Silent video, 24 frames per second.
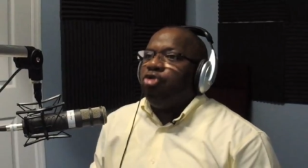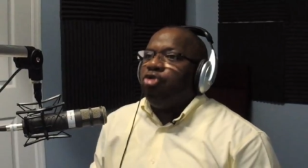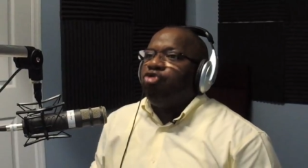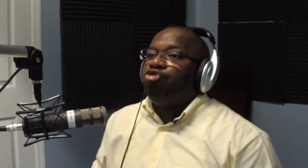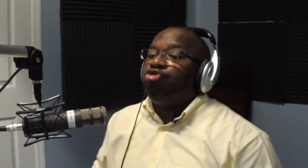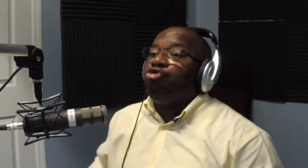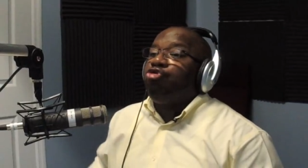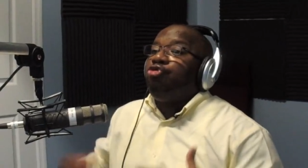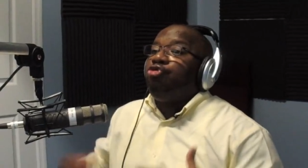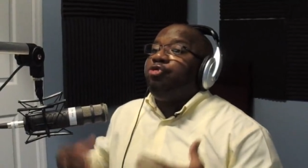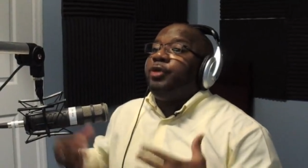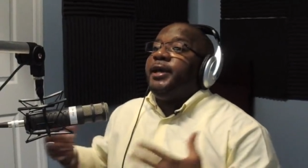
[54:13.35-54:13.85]

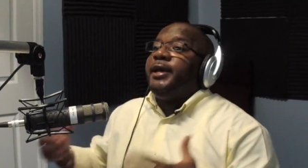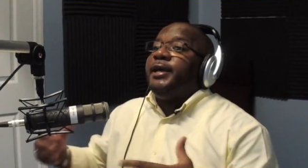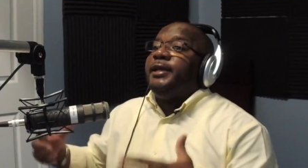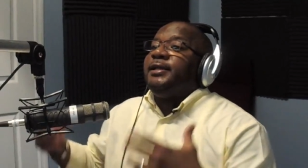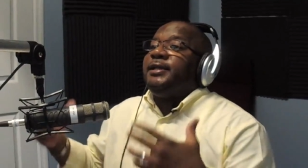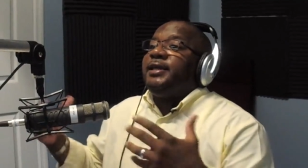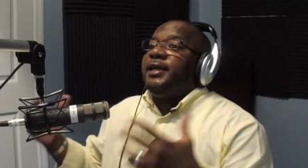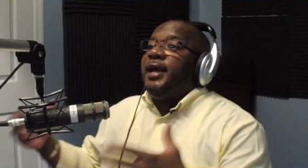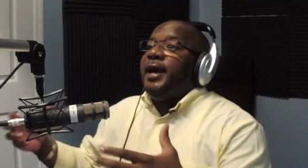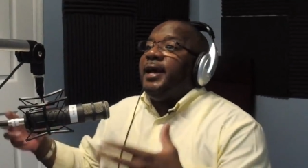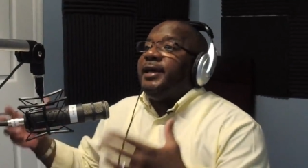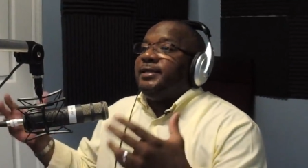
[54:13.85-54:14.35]
Through
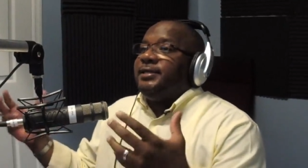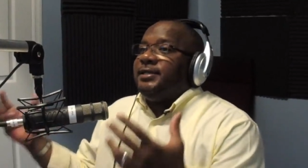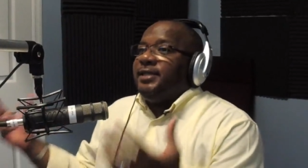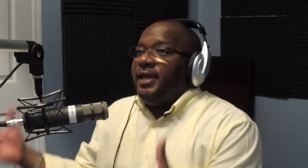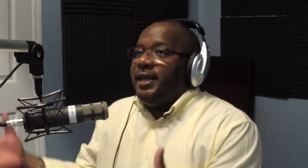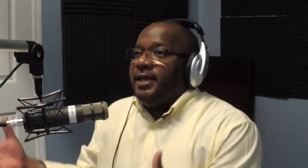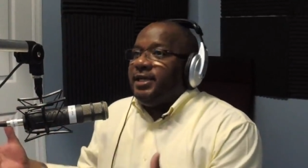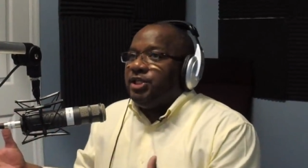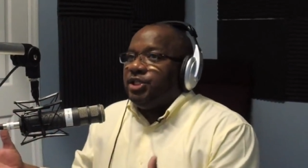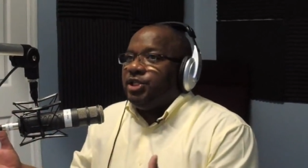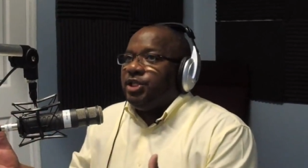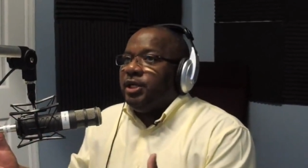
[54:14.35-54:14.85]

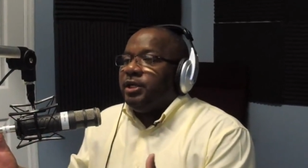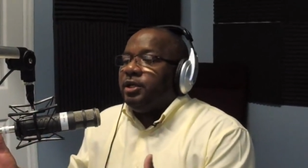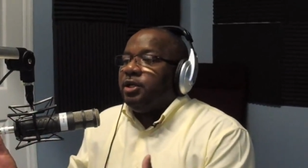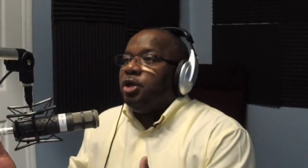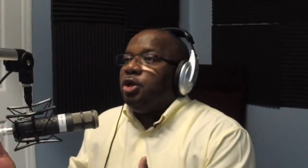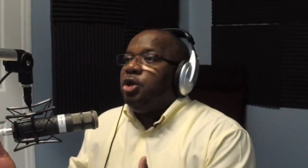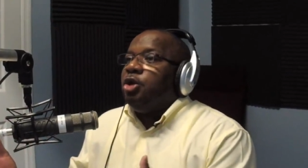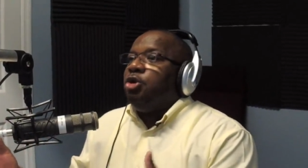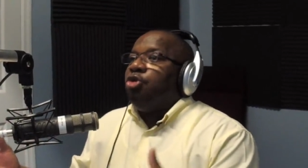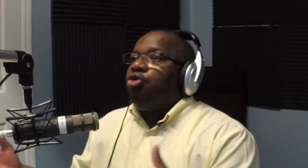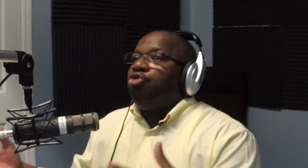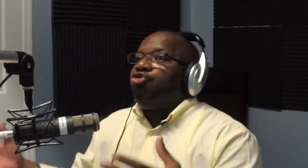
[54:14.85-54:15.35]
incantation,
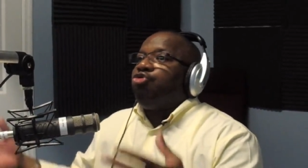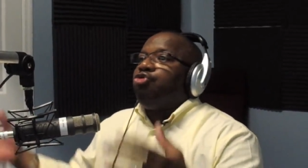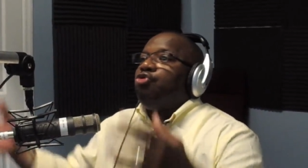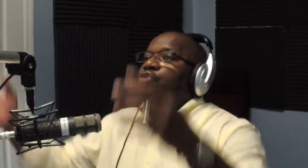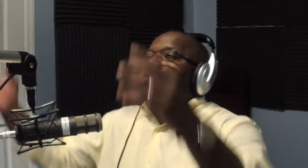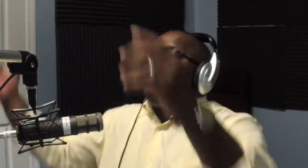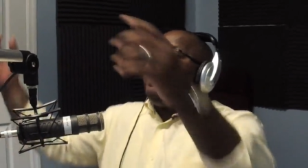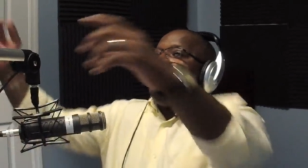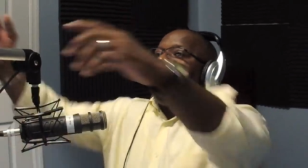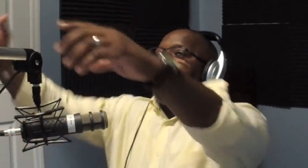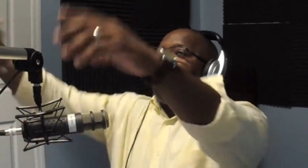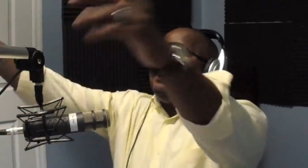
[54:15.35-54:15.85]

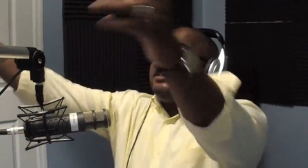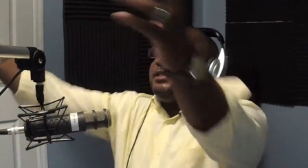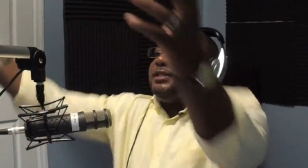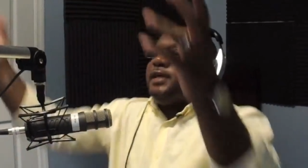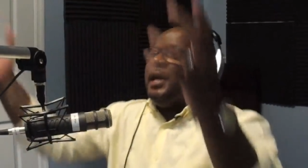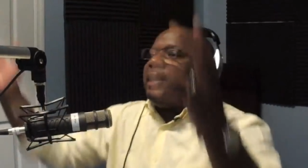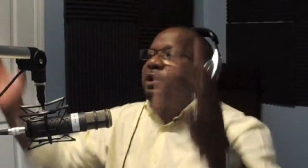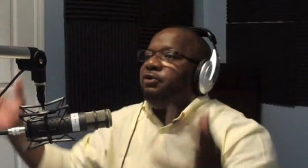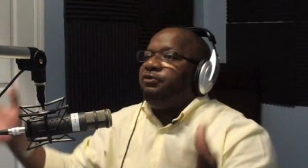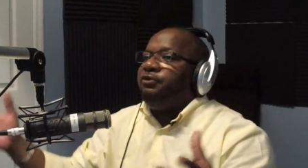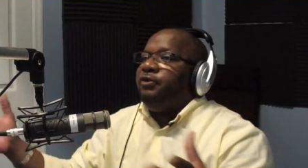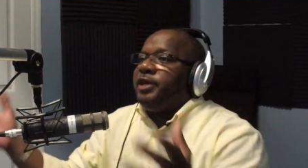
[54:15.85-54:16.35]
through evil
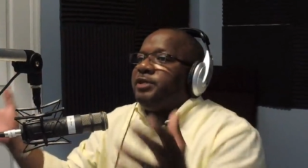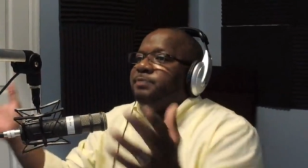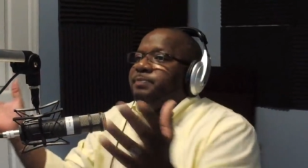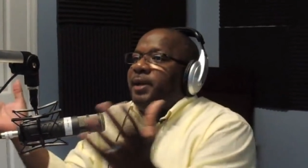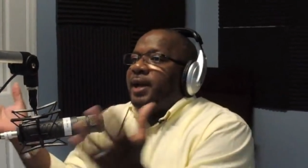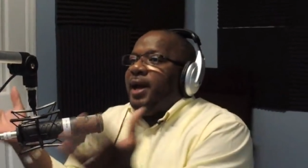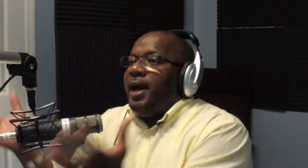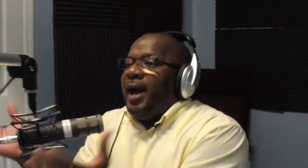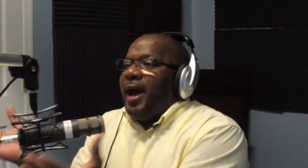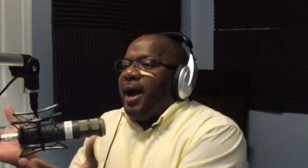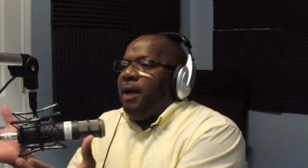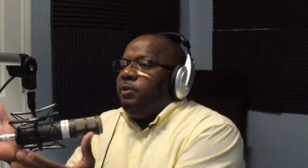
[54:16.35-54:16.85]
sacrifice.
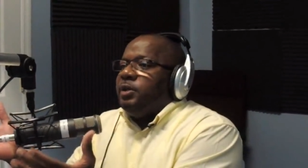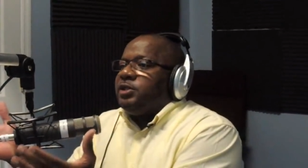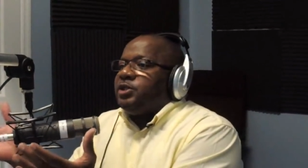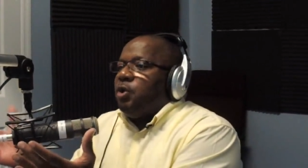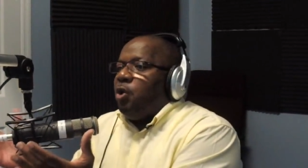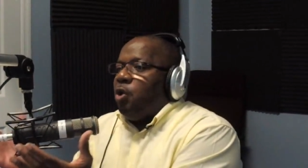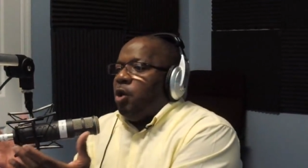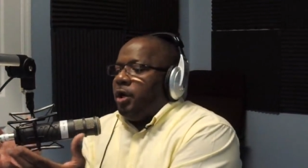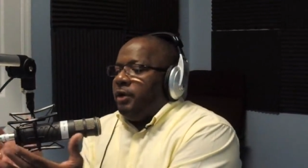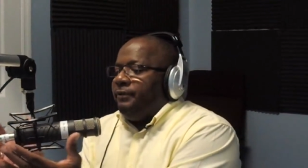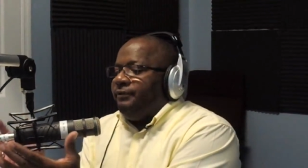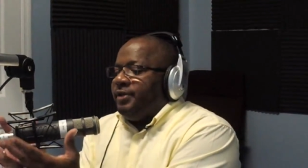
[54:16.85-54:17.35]
But how is
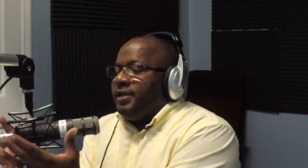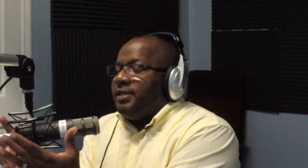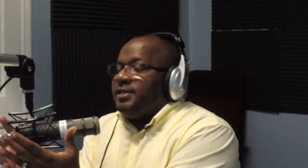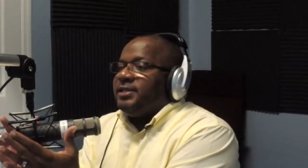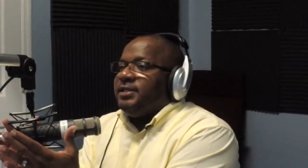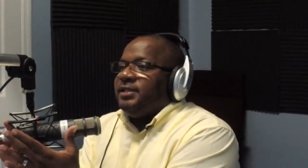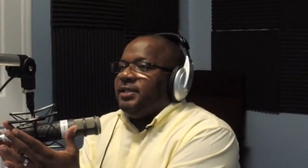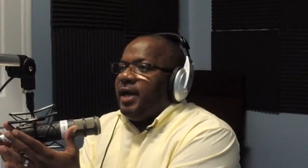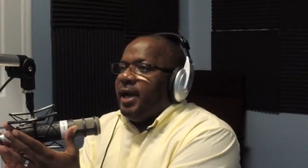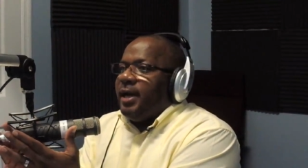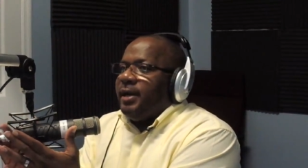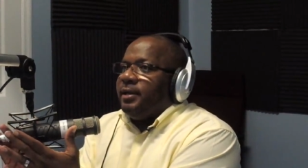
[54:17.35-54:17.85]
all of this
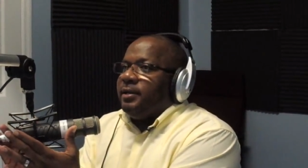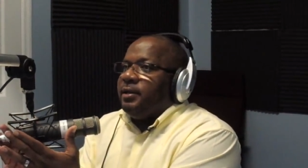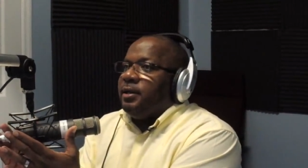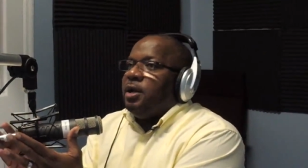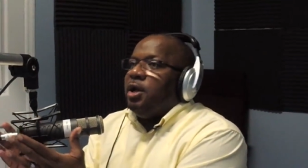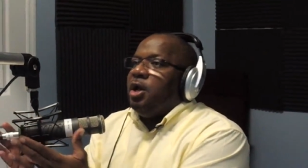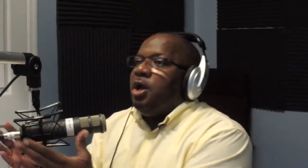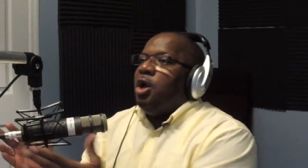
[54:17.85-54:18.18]
done?